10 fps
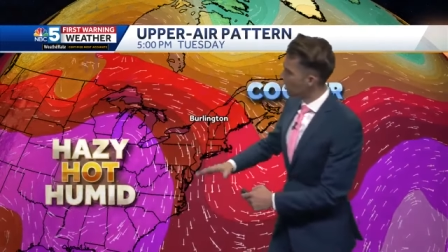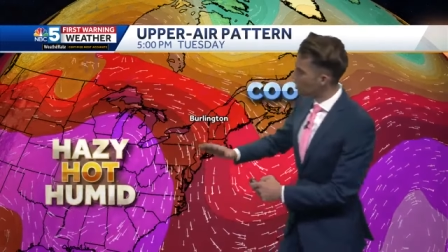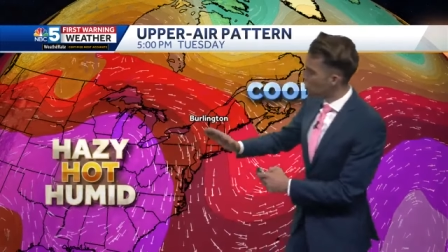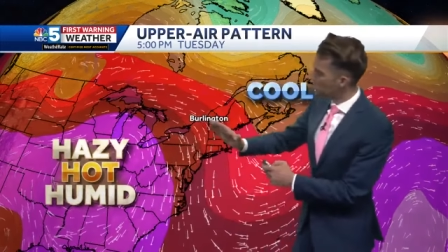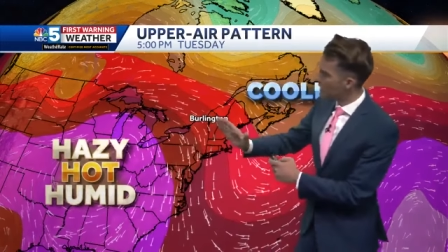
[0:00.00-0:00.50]

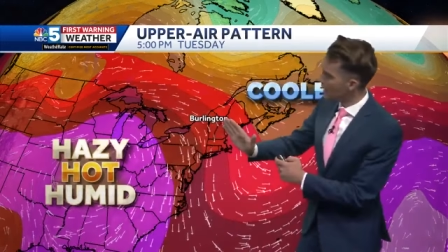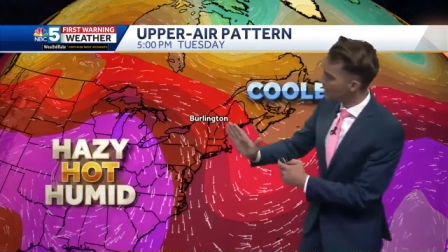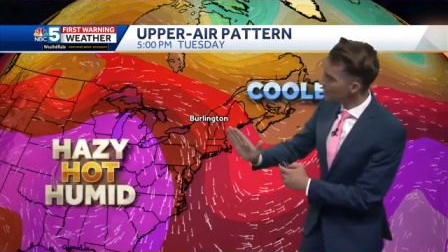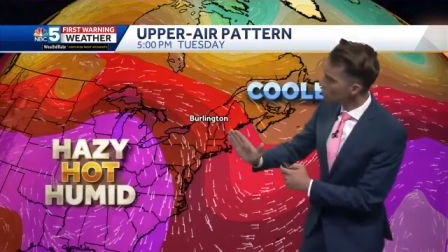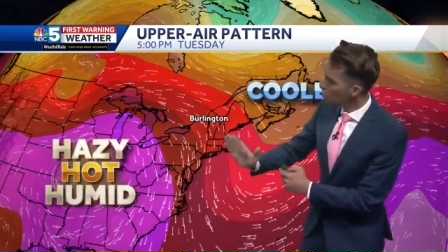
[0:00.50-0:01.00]
country,
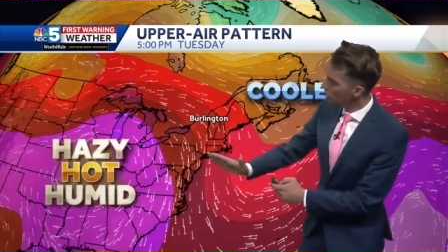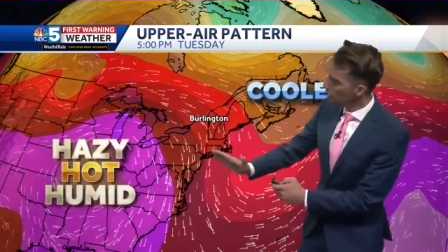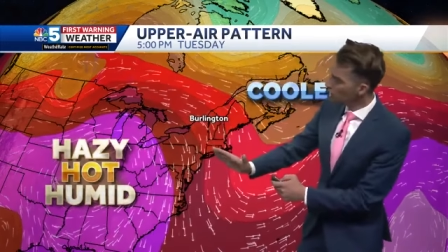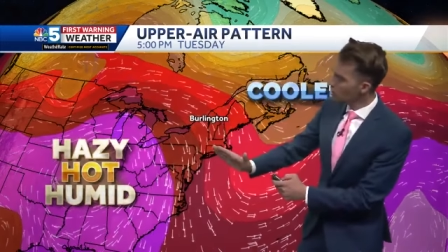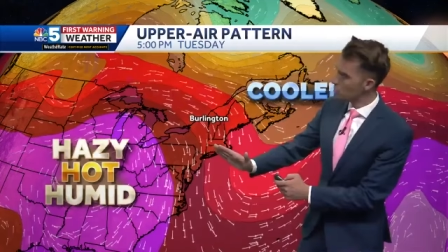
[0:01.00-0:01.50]
and it's
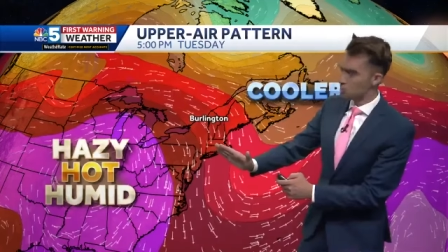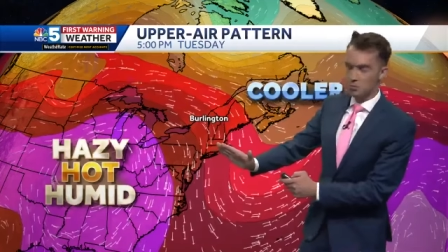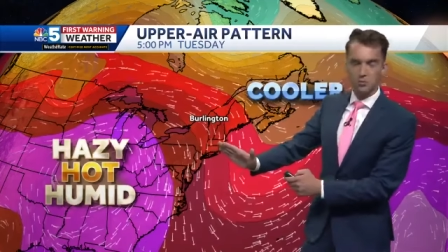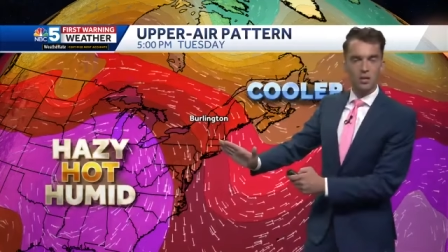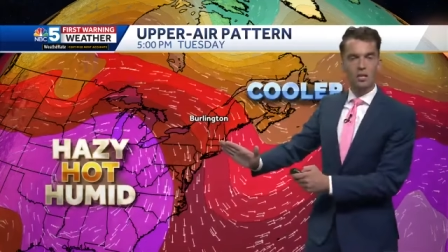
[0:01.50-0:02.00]

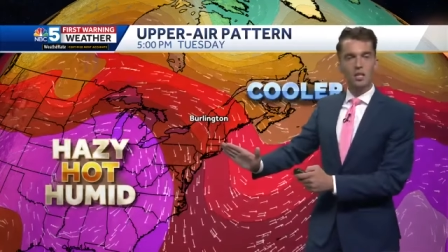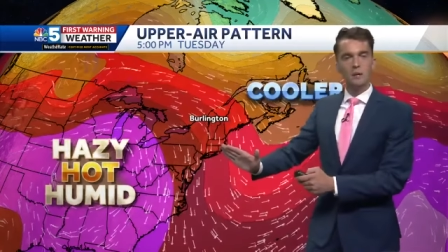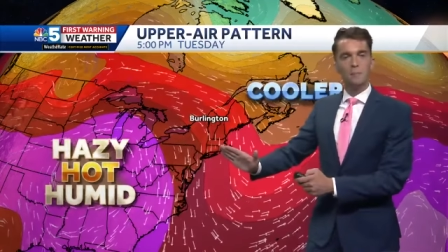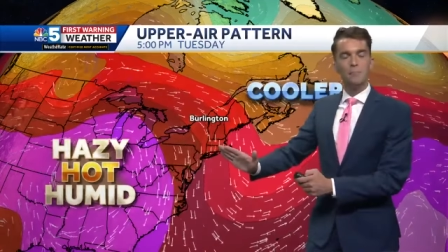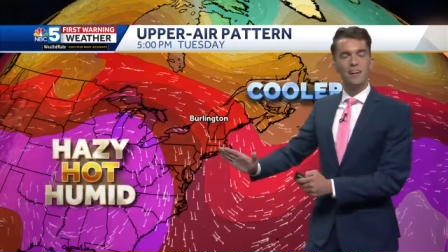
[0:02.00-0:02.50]
close,
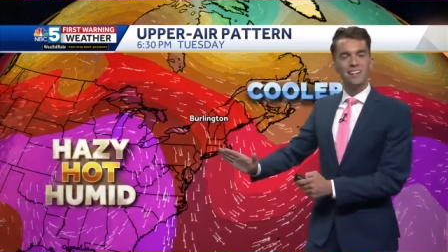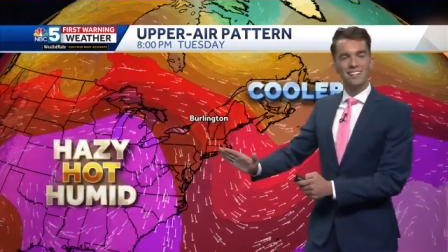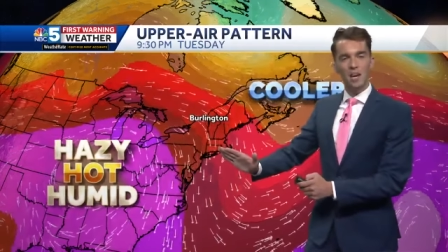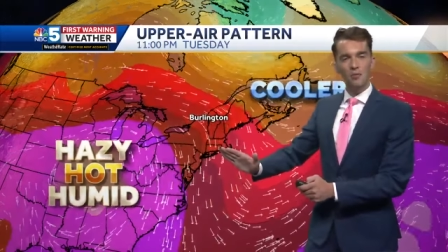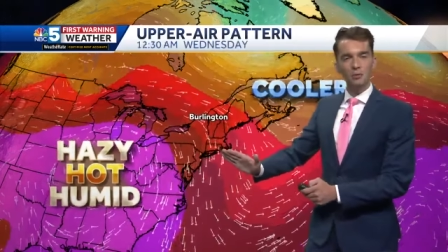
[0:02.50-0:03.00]
but it
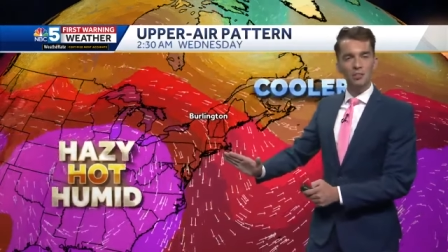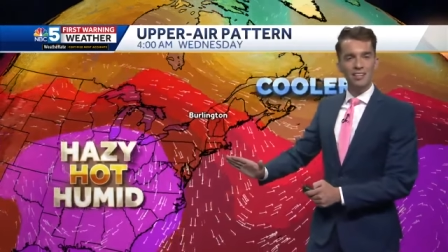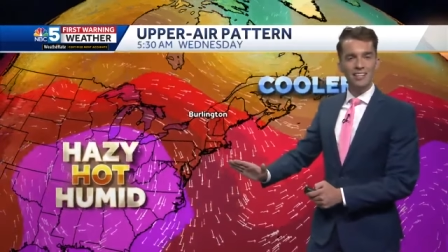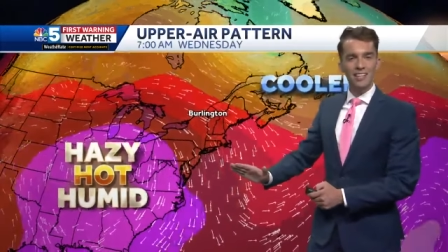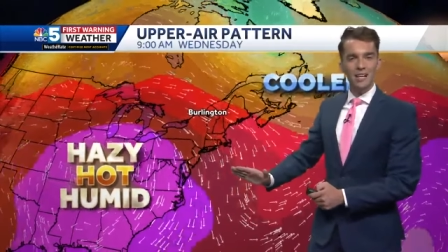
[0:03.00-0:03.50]
never
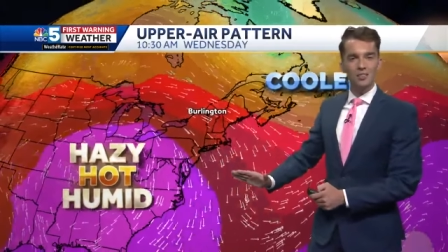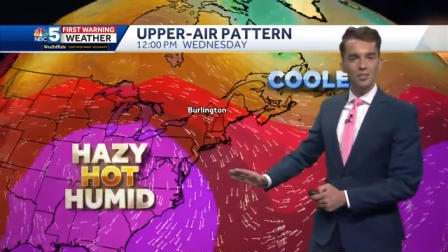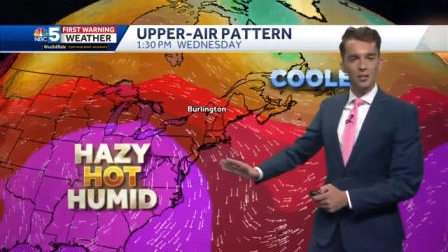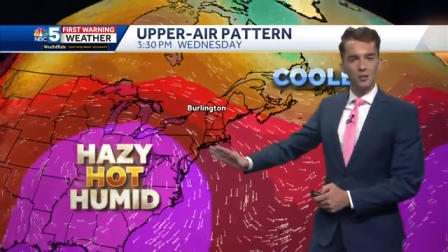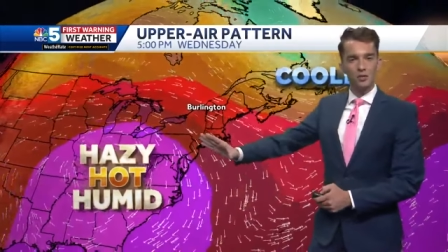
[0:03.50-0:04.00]
really
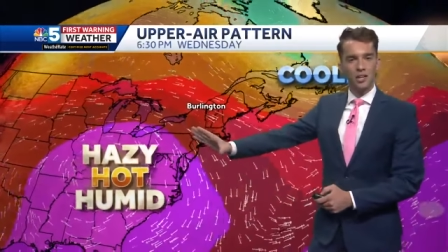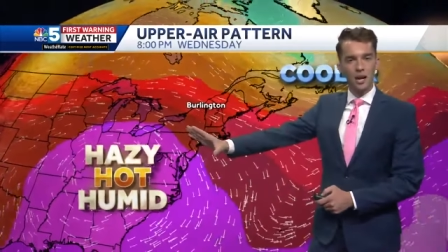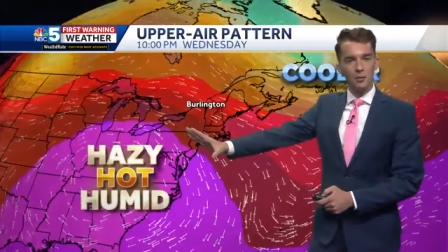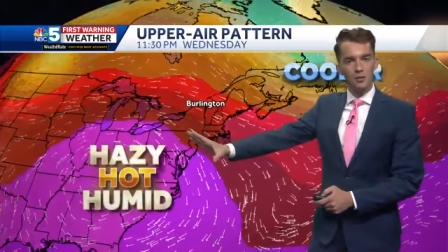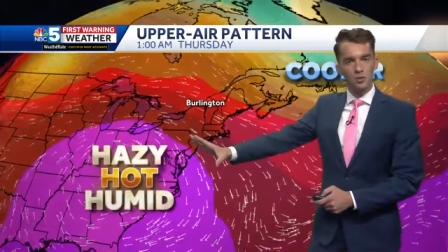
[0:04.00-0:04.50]
gets here. See
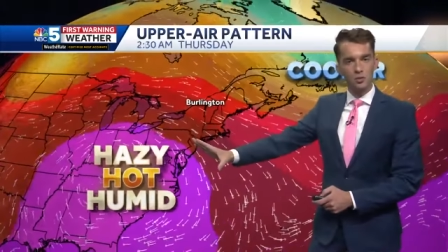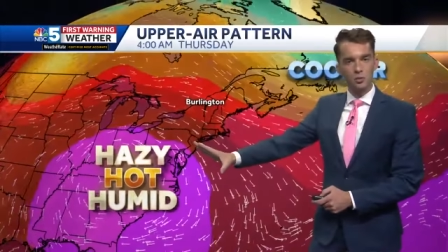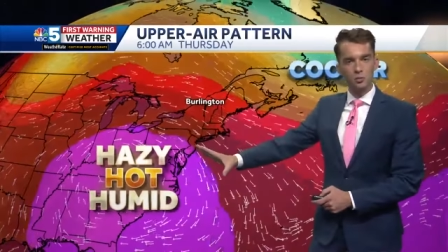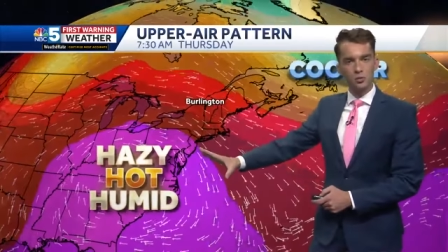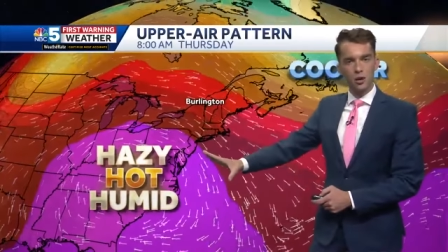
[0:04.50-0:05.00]
how it
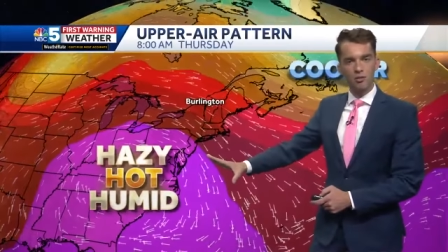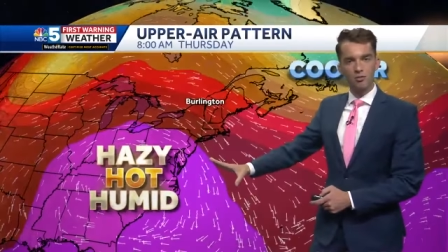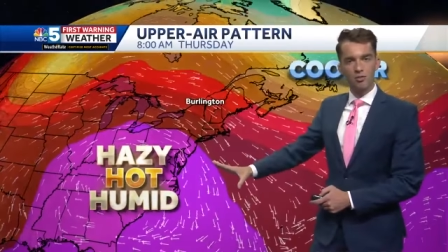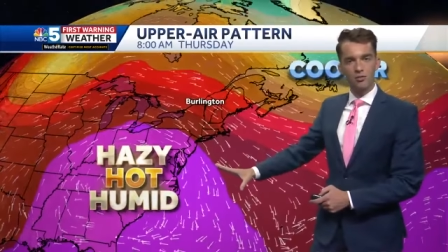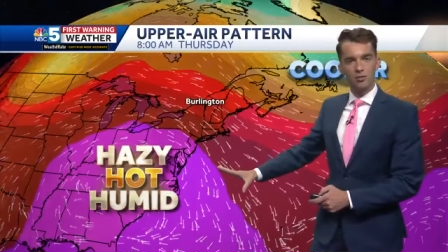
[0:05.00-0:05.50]
scoots
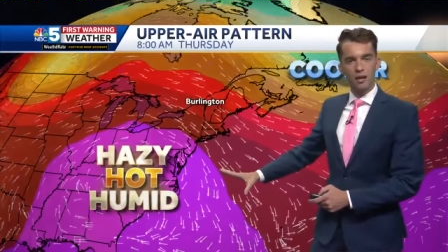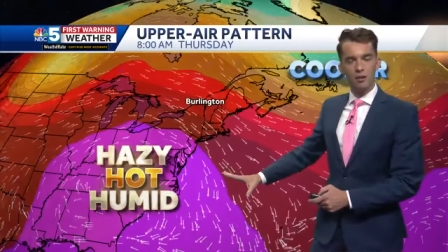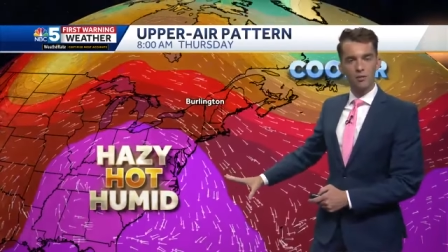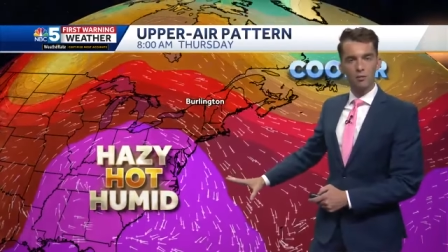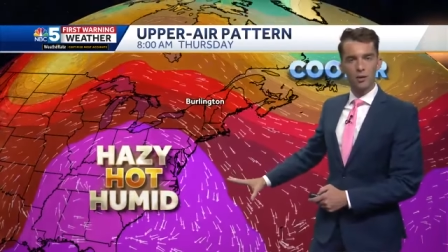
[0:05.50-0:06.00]
off to the
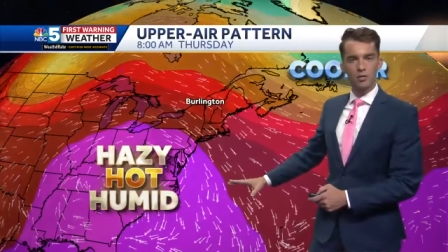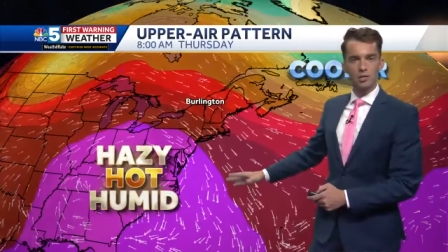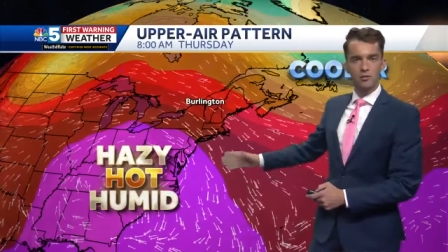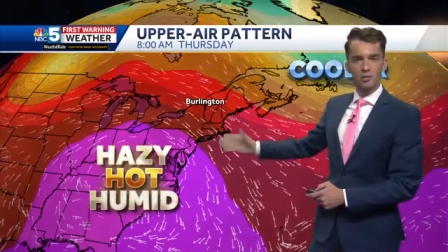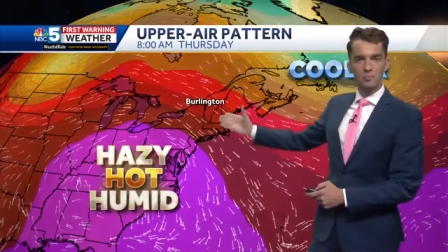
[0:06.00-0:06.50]
south and
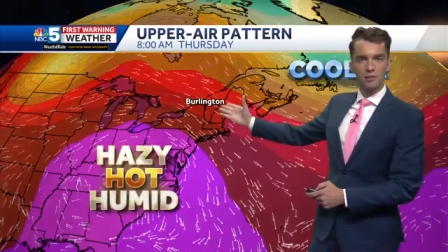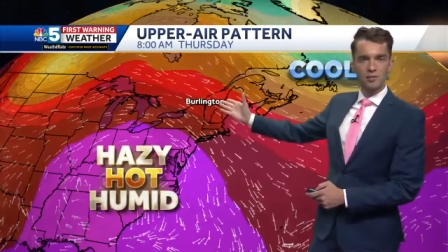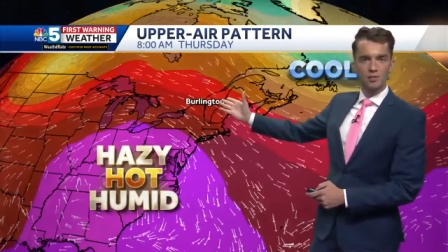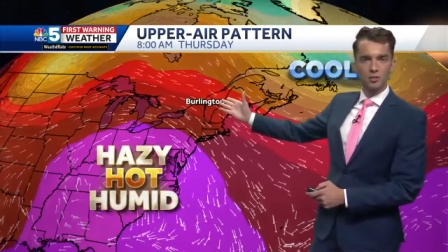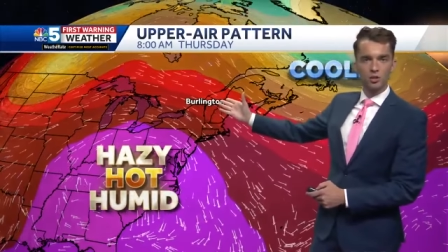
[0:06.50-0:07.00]
west of us? I mean,
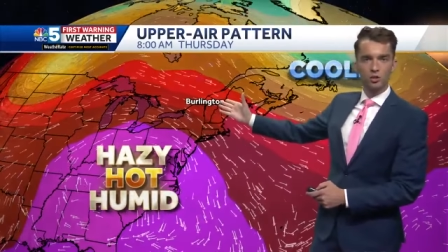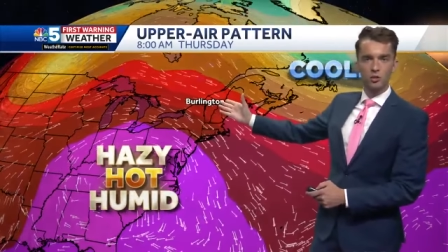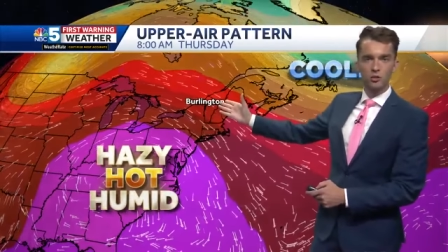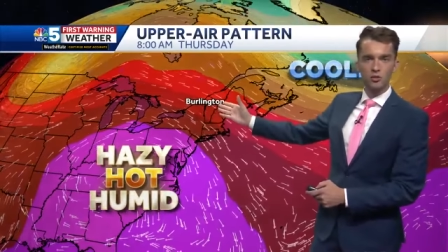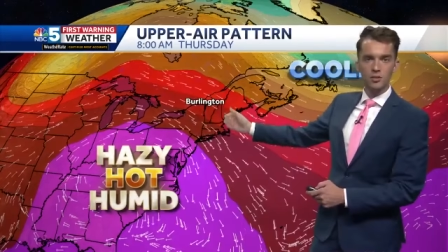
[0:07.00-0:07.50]
this is
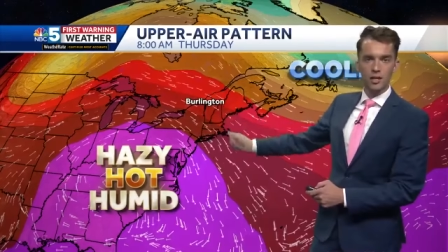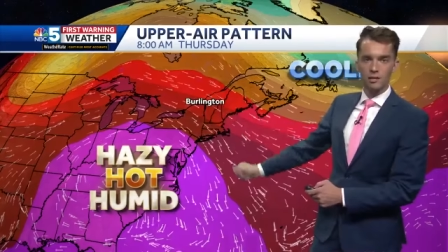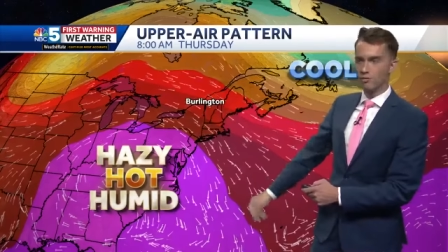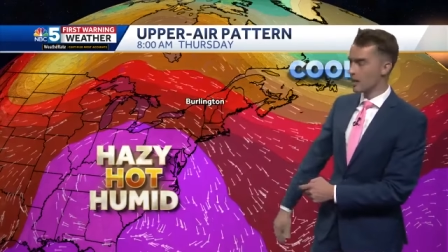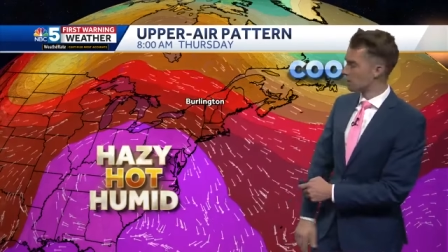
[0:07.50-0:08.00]
Thursday
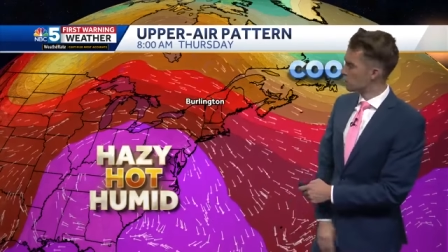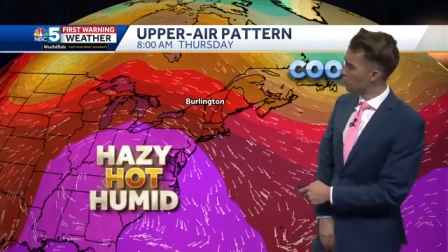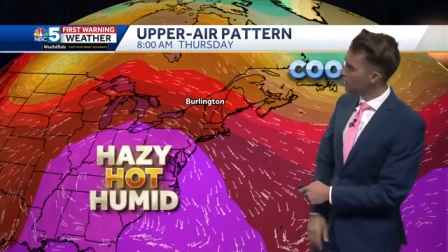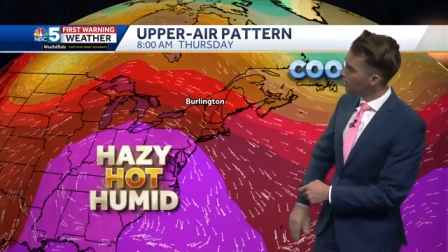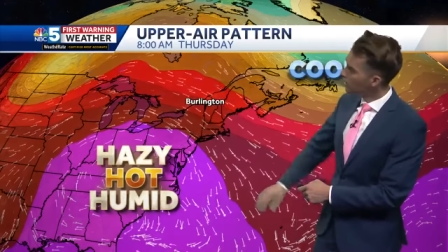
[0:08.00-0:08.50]
of next
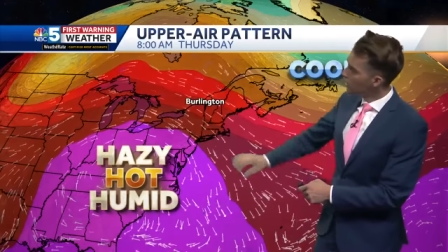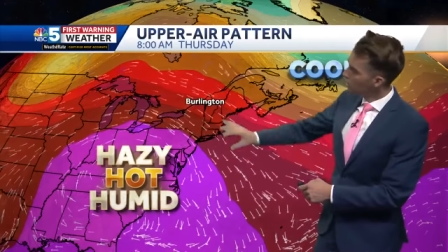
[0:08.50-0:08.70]
week.